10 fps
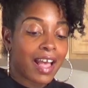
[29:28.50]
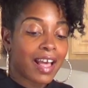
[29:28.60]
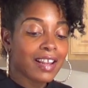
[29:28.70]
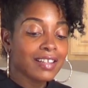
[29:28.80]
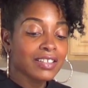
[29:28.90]

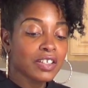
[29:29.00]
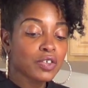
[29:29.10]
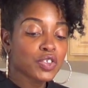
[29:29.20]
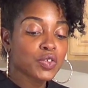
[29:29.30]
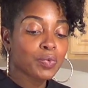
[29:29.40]
add a
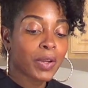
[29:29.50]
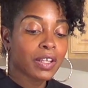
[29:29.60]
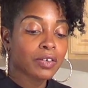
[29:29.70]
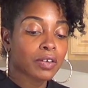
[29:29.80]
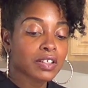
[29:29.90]
little
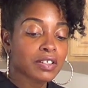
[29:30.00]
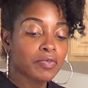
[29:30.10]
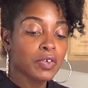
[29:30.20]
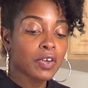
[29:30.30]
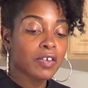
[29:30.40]
sweetener, because
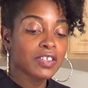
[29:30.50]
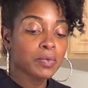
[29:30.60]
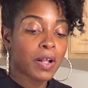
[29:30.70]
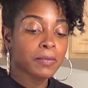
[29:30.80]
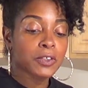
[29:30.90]
if you notice
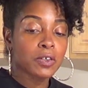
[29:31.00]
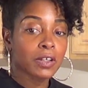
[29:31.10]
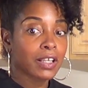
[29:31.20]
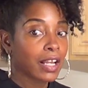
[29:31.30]
while it was cooking,